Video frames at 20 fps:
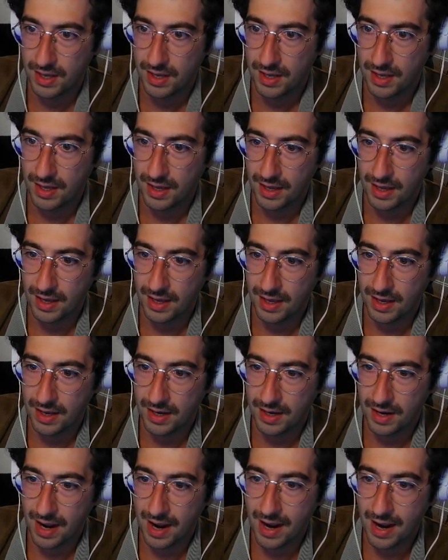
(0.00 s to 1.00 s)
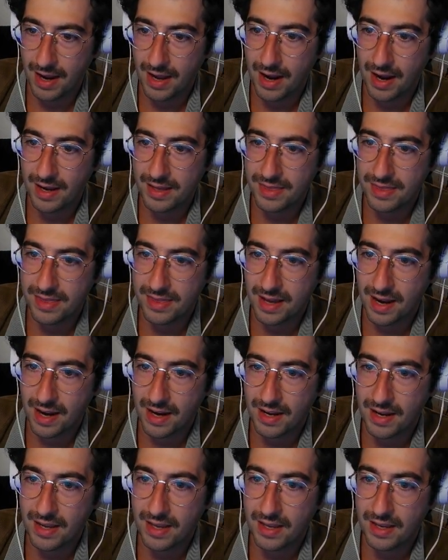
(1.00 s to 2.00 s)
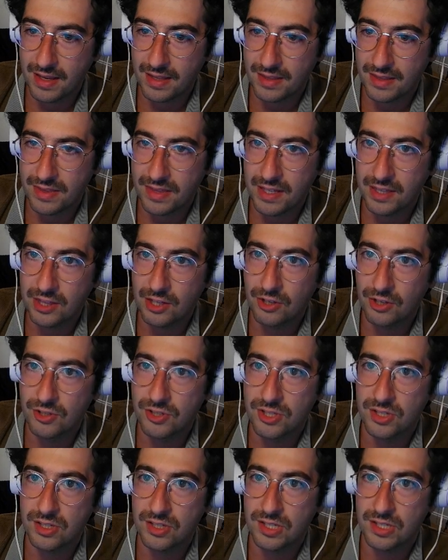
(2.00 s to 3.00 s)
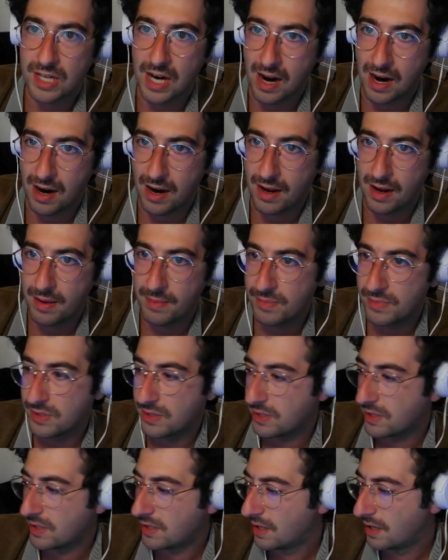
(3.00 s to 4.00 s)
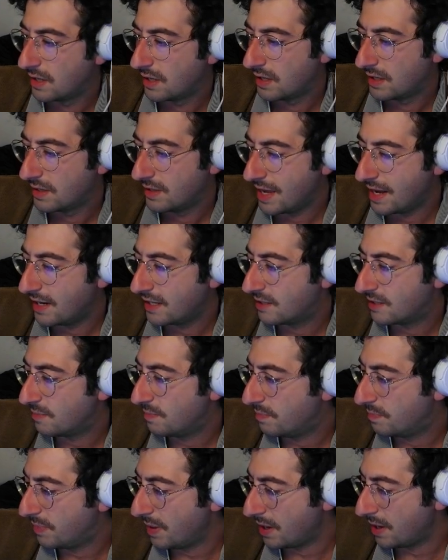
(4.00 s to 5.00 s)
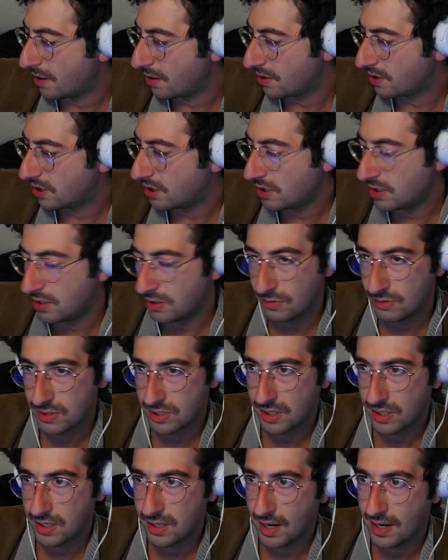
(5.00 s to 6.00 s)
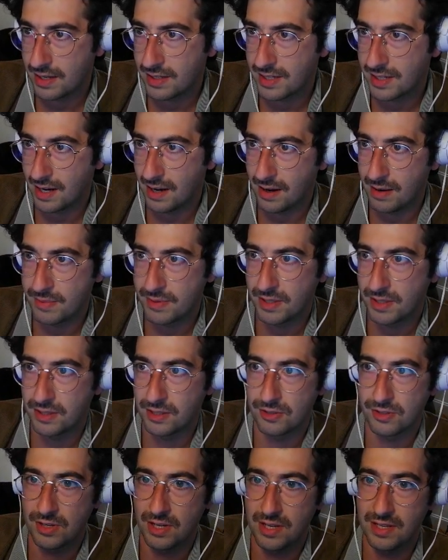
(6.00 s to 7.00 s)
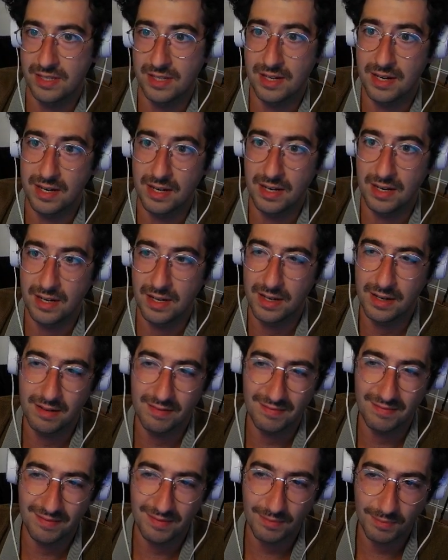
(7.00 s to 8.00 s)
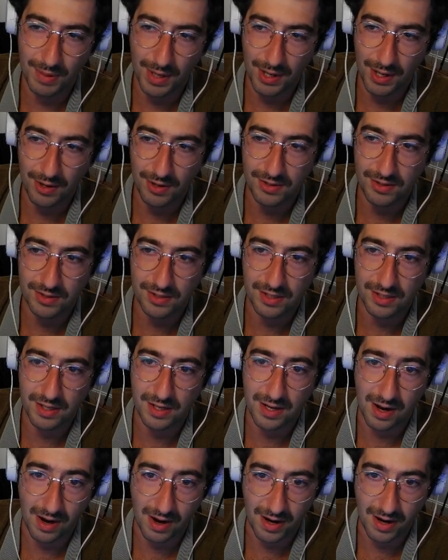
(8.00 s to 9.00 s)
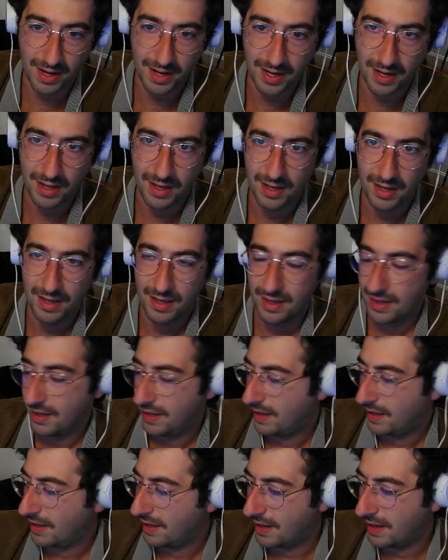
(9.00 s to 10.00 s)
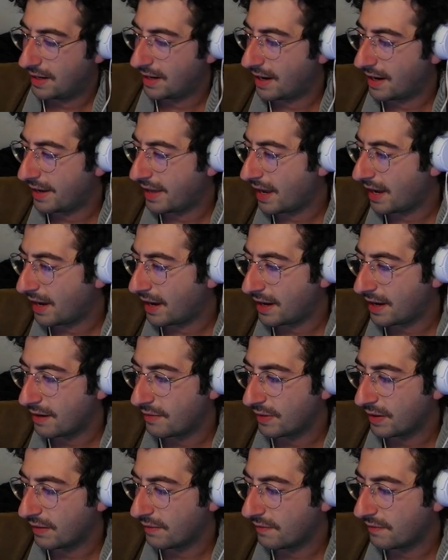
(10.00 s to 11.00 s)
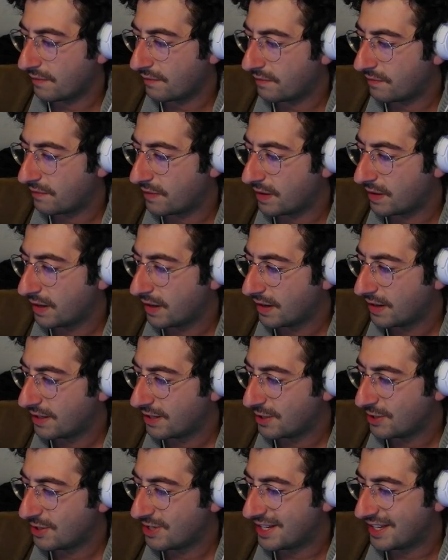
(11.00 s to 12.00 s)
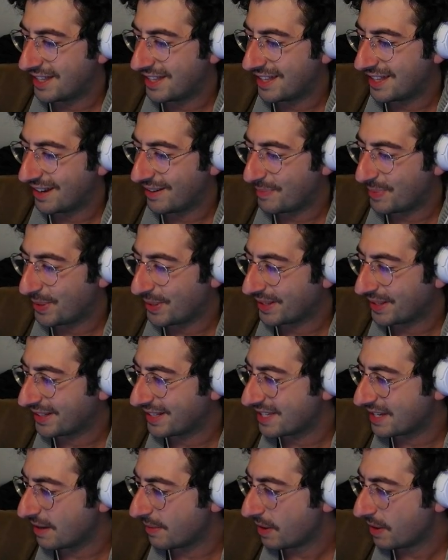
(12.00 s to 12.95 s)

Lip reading: and I think there's times that it's better to use it, and times that it's better to not, and I can kind of like. Do you see that I'm pulling these up?